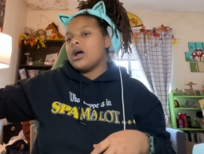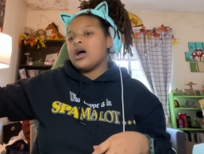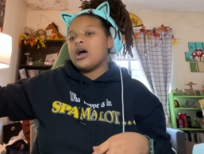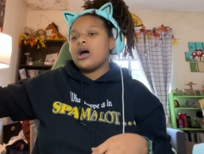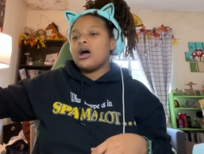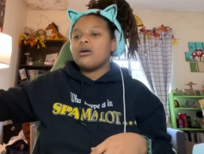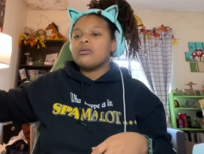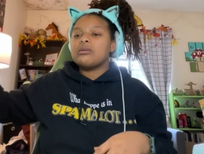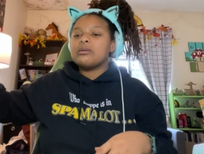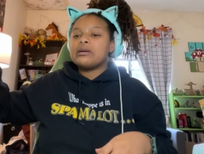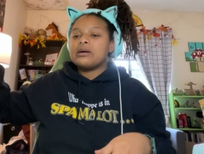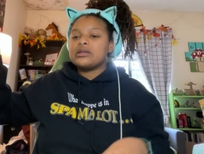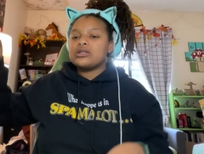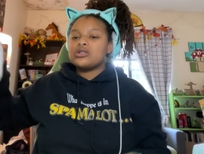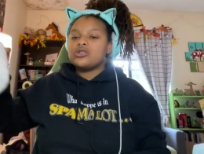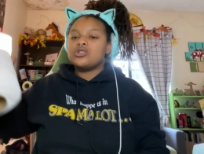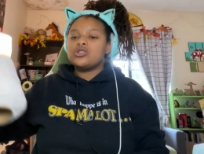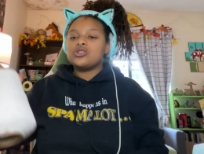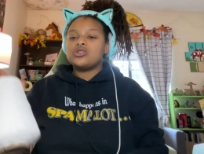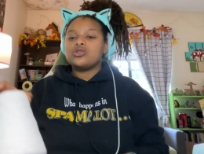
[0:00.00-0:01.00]
about to
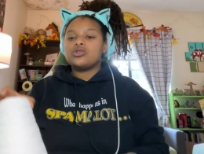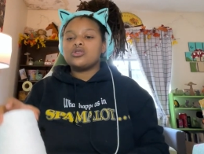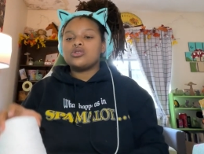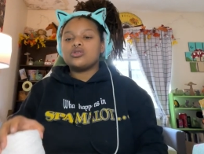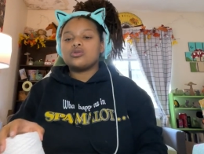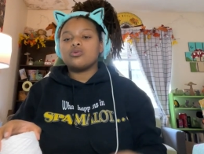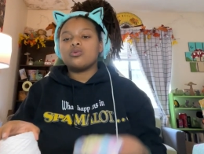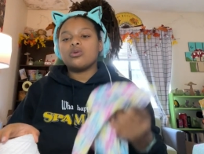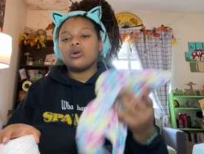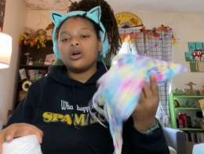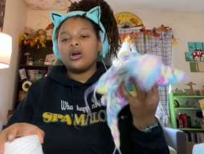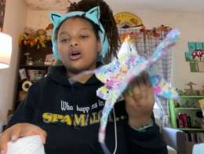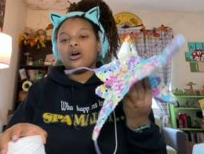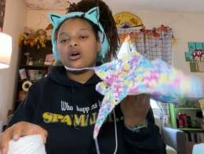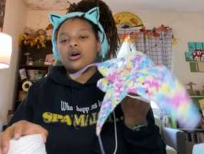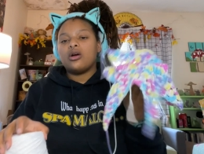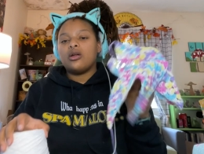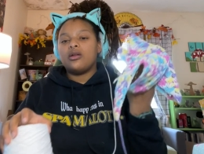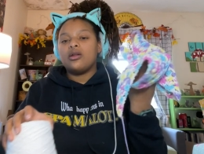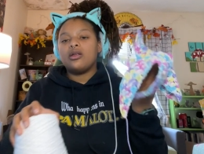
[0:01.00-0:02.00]
just work
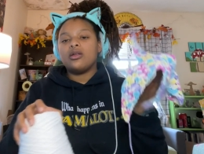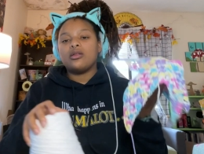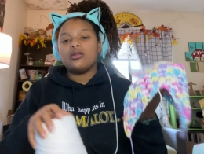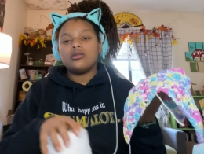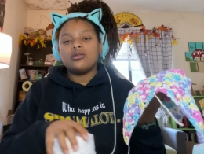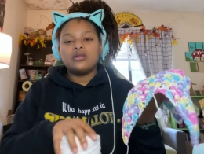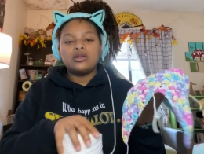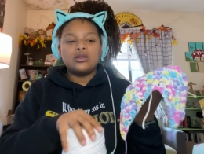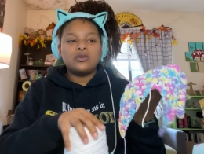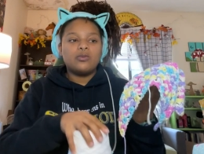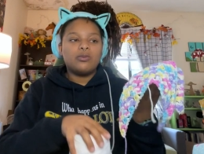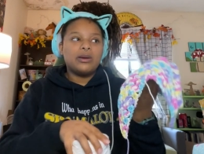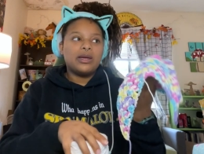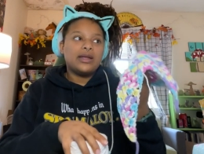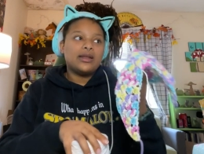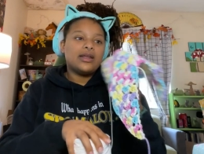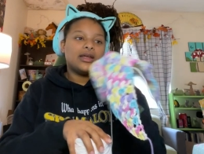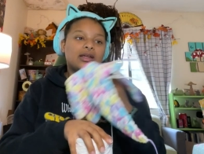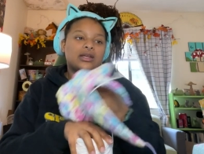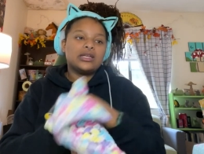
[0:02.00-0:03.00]
on these
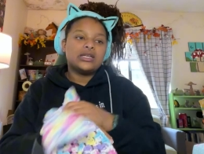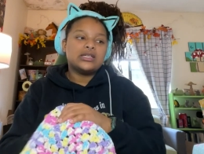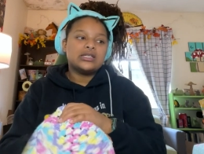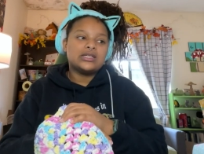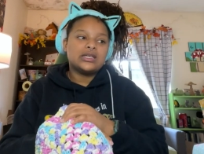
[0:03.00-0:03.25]
bandanas,